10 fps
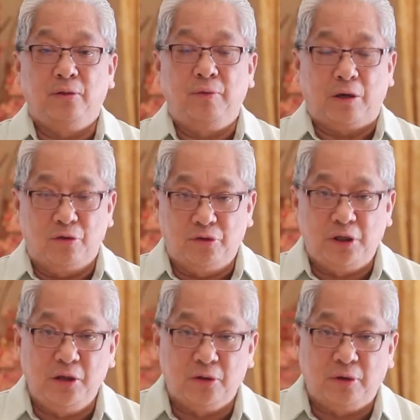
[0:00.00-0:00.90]
We
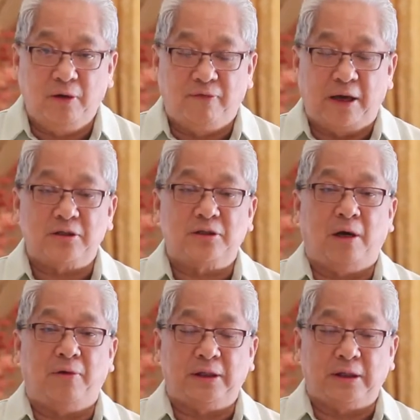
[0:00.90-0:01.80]
continue to invest
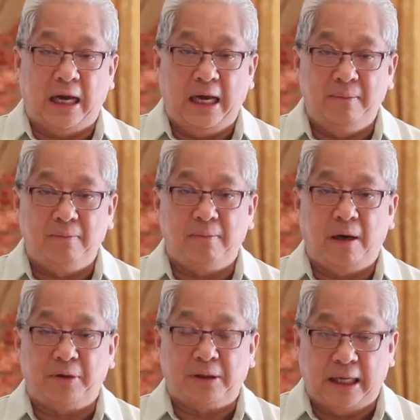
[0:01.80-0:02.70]
our time,
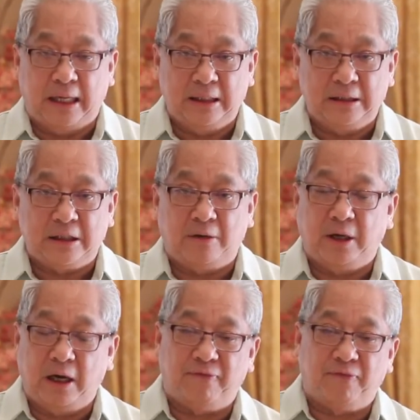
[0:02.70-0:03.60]
our talents, our
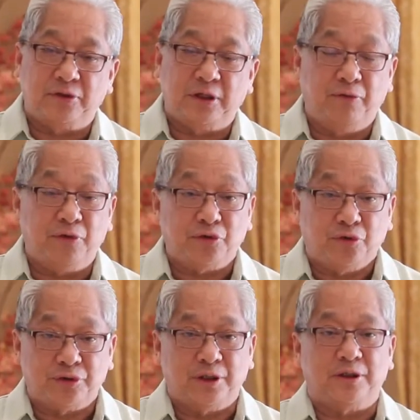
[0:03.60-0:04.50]
efforts and
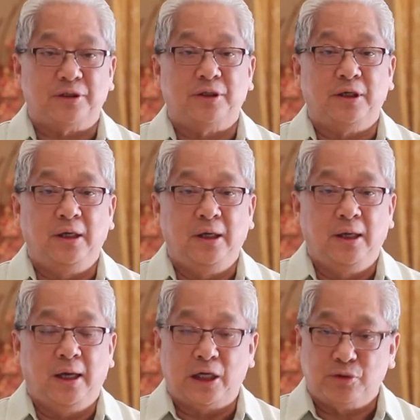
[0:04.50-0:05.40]
resources
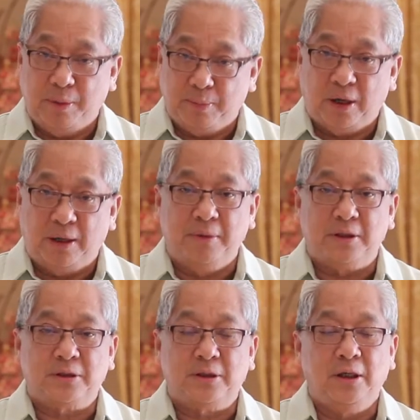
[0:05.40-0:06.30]
as we
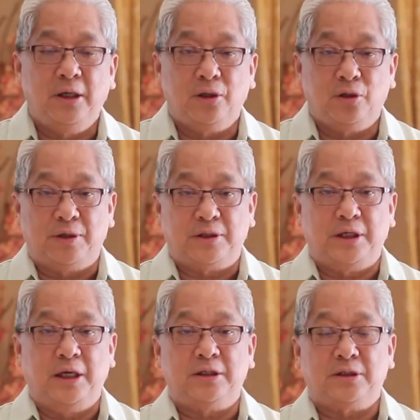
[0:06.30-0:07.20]
promised to
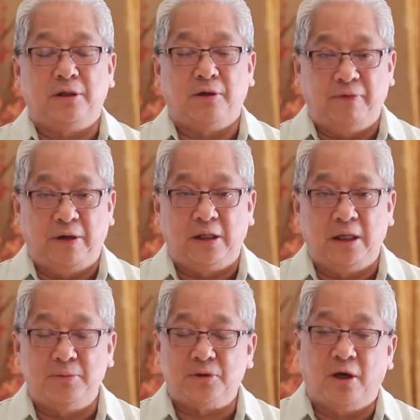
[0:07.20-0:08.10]
assist the
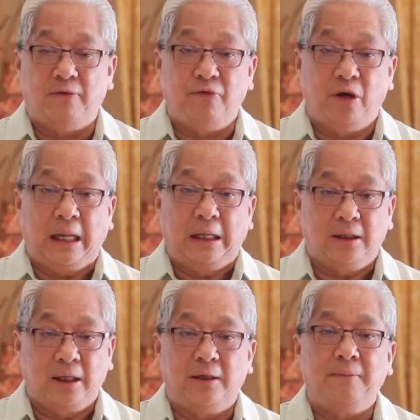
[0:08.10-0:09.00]
victims of
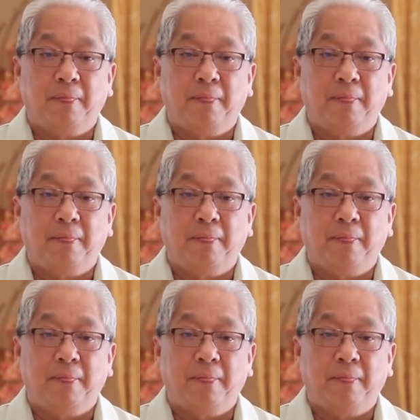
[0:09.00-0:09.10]
Yolanda.